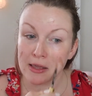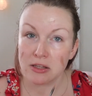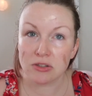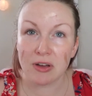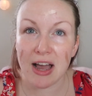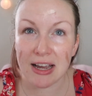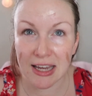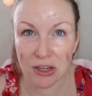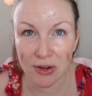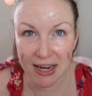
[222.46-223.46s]
So
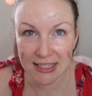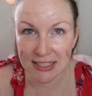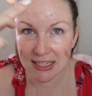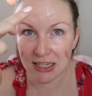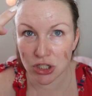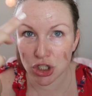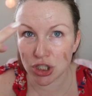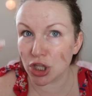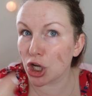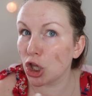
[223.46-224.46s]
can you guys see just
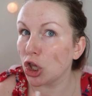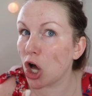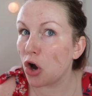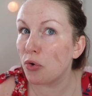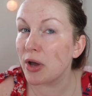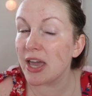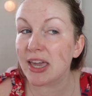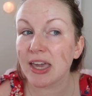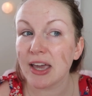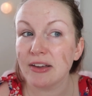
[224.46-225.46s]
the glow it
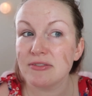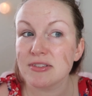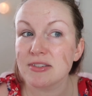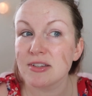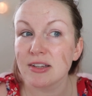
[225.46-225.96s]
gives?